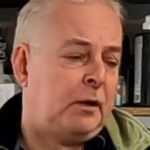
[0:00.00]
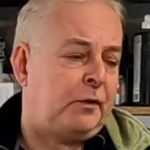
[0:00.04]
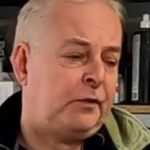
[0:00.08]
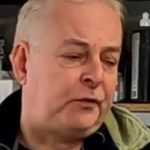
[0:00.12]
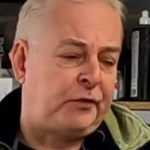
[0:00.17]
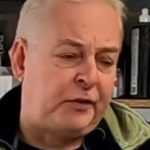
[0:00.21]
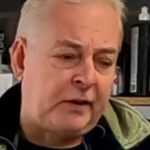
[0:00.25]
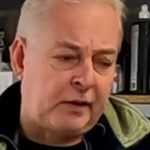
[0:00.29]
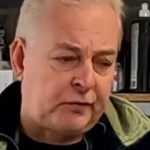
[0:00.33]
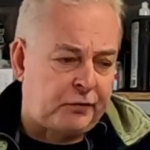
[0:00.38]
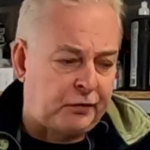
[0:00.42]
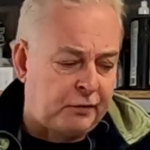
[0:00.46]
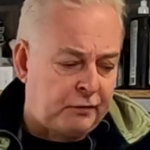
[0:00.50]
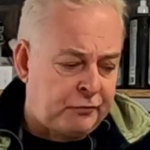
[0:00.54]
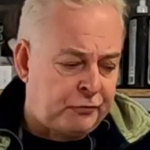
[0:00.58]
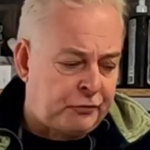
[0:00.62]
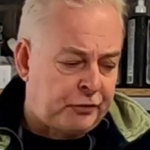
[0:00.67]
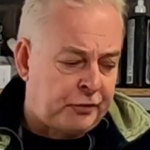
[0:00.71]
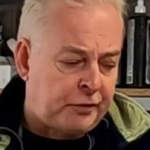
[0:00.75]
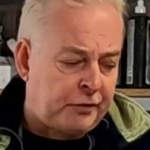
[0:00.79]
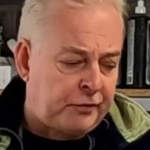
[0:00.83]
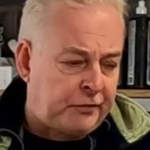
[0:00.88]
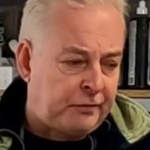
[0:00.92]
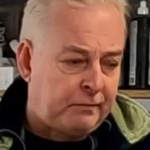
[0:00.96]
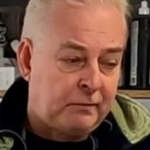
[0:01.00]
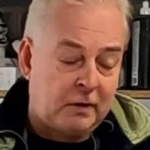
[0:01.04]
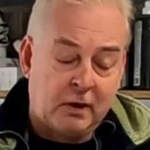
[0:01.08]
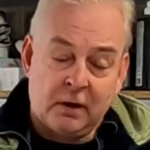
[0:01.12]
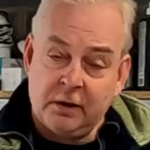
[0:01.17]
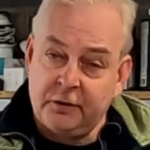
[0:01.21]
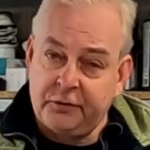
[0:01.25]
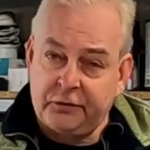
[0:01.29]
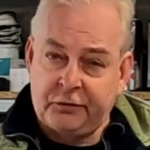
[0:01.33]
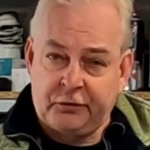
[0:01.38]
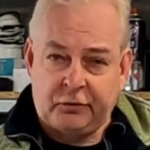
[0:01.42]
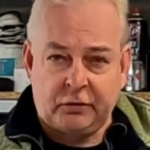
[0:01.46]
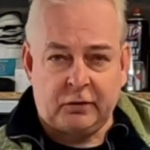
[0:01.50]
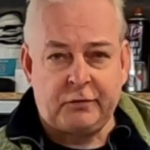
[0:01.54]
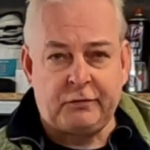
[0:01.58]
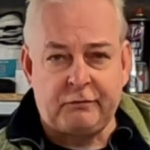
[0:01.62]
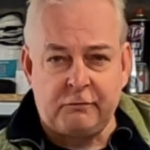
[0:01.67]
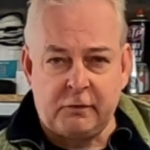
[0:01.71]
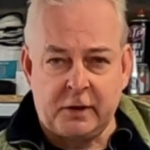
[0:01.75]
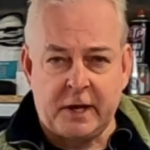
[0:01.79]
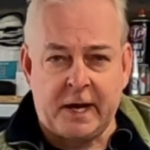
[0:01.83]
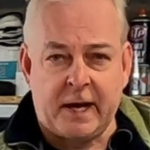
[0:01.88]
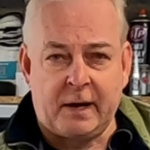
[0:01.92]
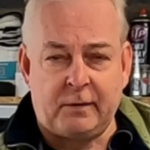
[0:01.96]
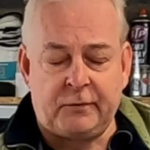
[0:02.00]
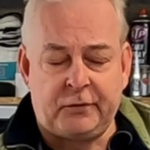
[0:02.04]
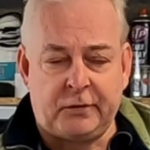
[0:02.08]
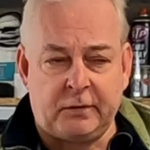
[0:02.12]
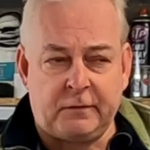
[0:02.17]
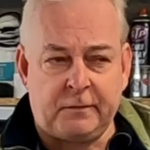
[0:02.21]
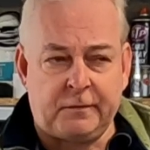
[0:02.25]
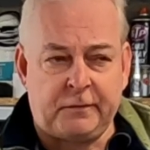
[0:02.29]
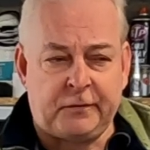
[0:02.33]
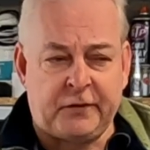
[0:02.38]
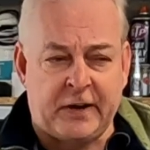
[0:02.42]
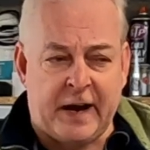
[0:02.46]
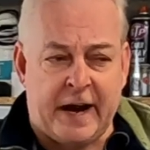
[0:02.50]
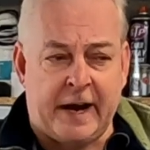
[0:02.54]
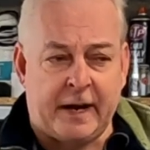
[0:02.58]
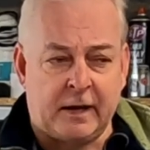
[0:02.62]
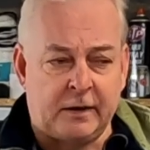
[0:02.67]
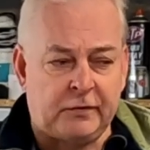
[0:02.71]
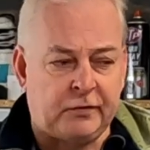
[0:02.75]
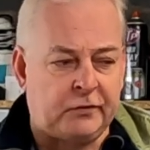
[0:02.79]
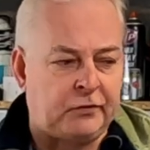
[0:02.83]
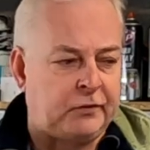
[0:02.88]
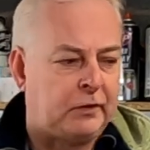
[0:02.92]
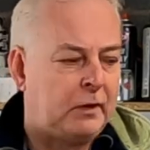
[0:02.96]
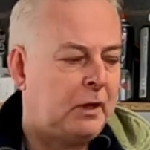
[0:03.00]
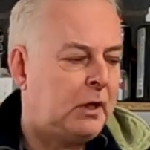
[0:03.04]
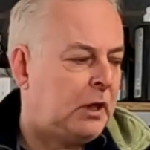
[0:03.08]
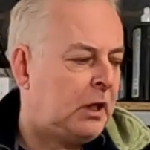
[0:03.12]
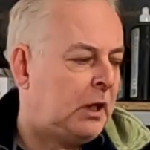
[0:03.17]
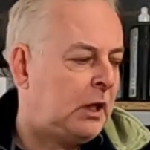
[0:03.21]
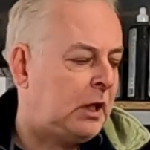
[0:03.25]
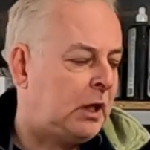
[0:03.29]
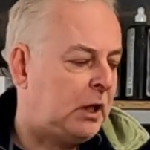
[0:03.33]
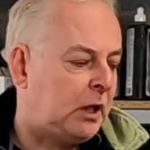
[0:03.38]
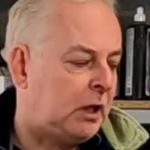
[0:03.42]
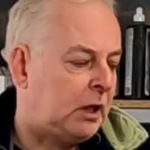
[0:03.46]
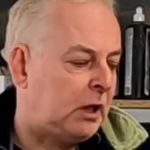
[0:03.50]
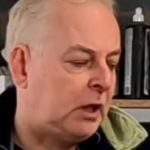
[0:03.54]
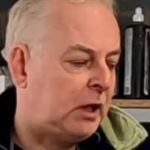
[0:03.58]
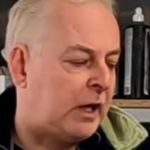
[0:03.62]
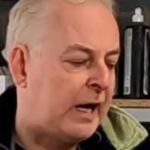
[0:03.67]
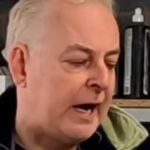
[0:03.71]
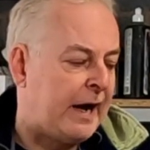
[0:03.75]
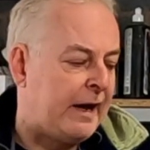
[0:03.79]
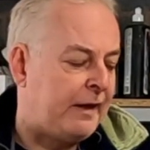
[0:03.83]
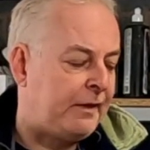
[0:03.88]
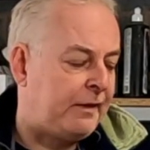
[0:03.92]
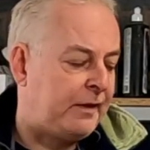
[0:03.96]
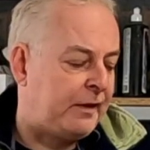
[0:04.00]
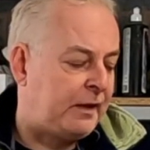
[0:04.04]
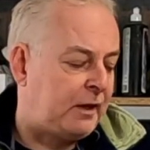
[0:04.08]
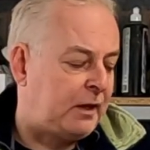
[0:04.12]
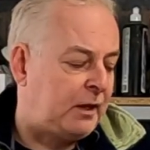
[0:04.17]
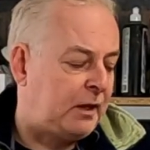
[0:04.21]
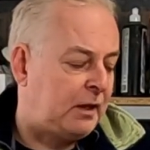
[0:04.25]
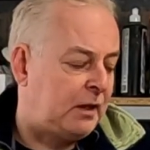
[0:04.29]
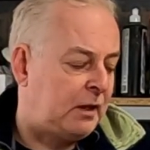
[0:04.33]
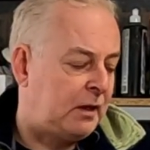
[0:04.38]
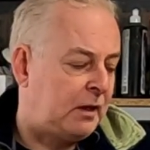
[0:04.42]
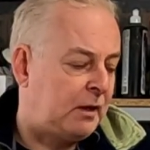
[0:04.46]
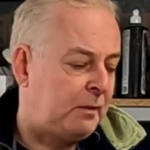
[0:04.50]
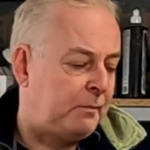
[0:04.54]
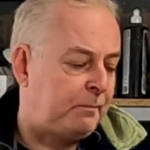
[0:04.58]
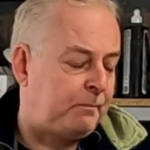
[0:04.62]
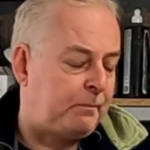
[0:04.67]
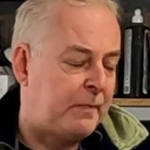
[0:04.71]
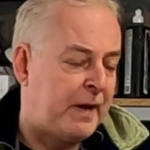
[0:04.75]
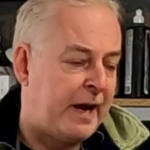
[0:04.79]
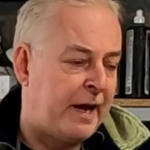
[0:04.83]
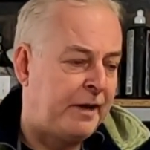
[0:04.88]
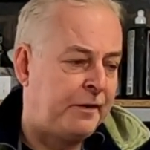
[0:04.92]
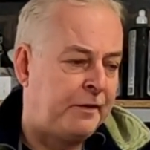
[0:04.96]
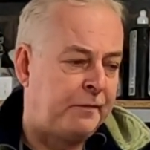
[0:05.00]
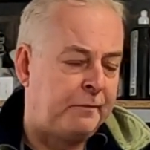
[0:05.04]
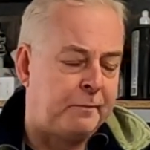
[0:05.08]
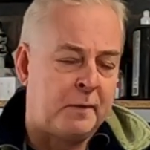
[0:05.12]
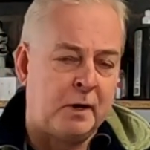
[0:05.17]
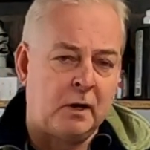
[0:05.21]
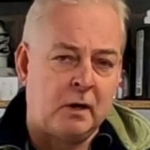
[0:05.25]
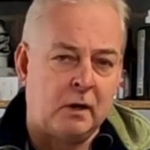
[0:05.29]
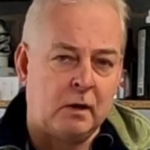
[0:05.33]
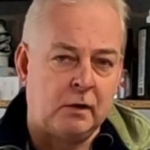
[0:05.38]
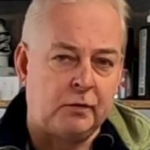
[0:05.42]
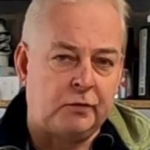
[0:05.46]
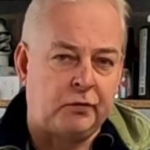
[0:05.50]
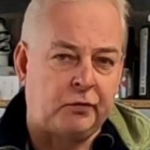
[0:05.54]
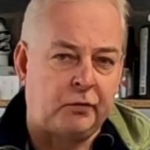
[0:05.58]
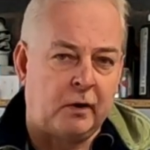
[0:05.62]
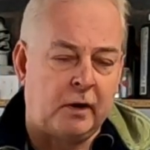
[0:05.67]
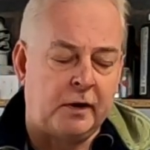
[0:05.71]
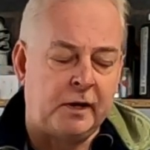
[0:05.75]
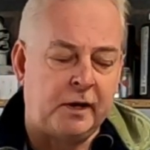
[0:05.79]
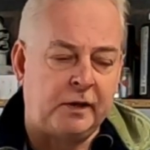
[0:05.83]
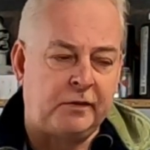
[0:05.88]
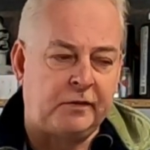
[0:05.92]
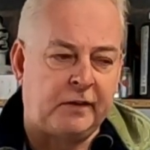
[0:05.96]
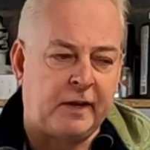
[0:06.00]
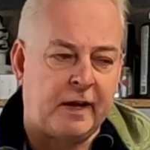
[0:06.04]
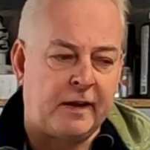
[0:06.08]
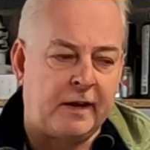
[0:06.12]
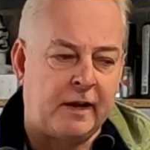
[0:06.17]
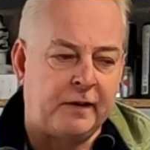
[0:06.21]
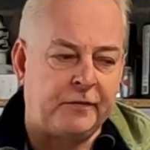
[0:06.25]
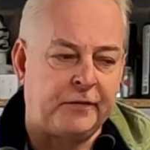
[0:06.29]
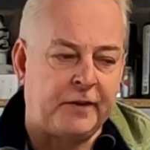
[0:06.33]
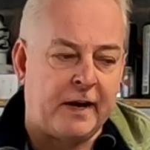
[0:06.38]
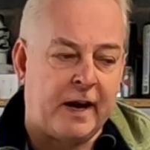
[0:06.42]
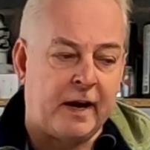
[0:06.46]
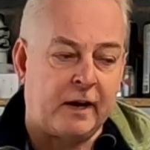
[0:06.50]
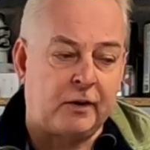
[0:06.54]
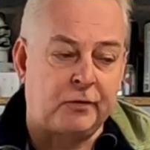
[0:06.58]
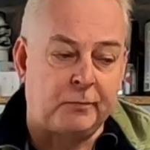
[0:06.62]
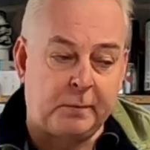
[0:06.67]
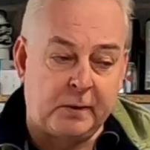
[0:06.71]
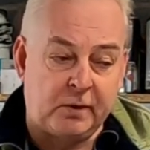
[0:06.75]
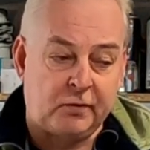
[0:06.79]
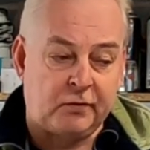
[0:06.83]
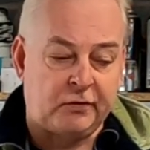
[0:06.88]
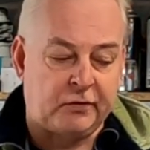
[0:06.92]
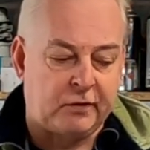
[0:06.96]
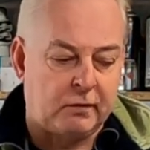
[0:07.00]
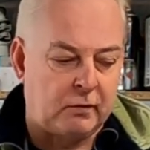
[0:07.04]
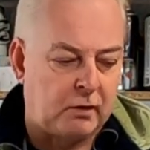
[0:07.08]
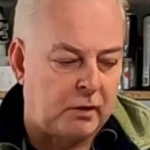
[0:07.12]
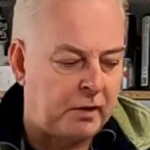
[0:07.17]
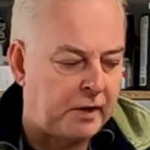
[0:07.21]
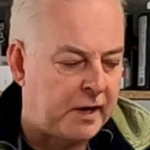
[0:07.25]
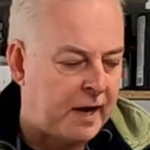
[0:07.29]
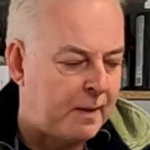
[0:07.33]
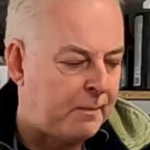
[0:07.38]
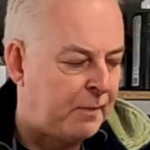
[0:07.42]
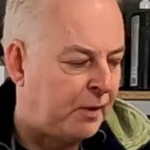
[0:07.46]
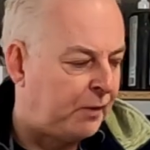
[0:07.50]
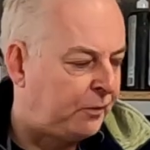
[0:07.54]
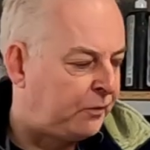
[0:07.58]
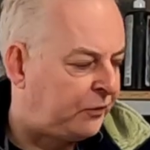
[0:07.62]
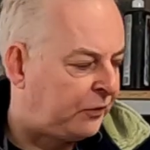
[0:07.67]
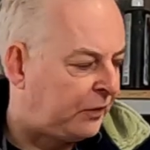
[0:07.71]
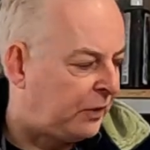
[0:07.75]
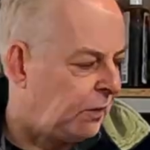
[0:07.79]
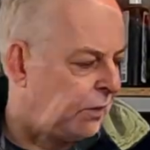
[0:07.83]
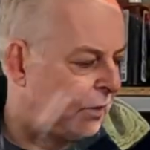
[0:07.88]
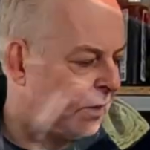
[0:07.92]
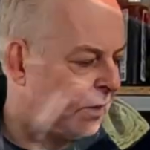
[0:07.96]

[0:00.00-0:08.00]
The 600 has just run out of tax at the end of March, so I need to get that taxed, but it's still got an MOT